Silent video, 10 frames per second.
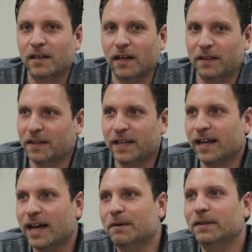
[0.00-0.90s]
And then that
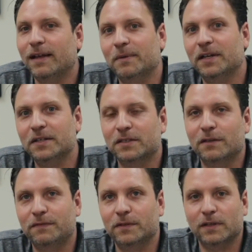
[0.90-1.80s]
guy with the Lamborghini is going
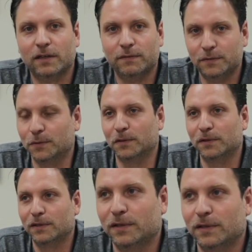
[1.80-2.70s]
to feel like a fool.
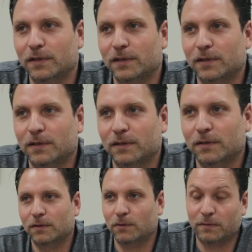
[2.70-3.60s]

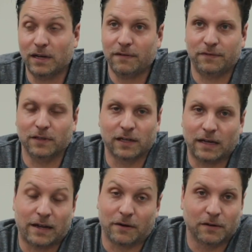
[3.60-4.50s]
Or not feel like,
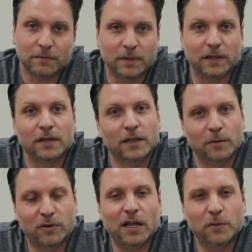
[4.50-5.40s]
I don't know, but
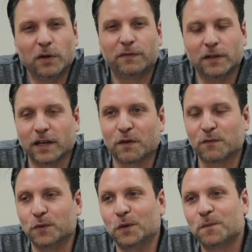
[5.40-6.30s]
probably will feel like a
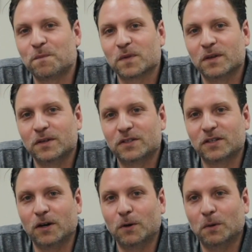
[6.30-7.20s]
fool.
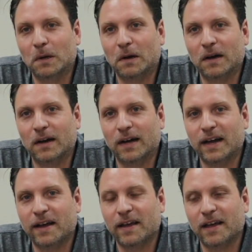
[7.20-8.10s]
So
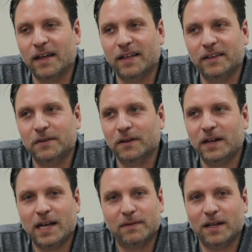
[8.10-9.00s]
you're going
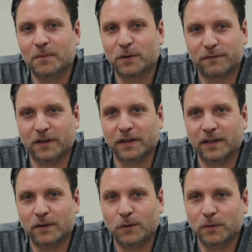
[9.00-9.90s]
to have a lot more fun.
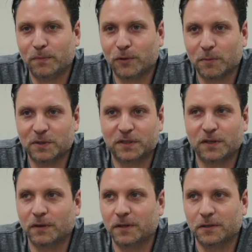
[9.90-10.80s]
And the whole purpose of
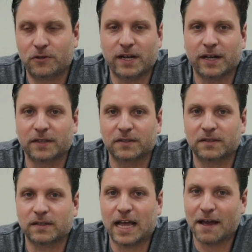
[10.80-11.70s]
going to the track
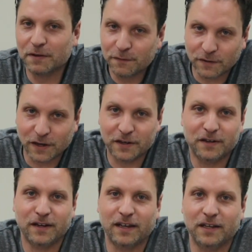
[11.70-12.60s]
is having
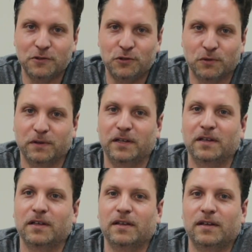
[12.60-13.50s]
fun,
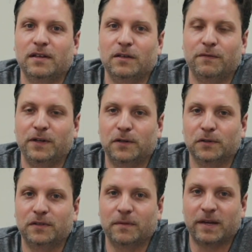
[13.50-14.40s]
enjoying your
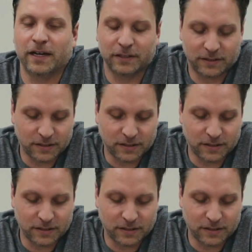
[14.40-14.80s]
vehicle to the max.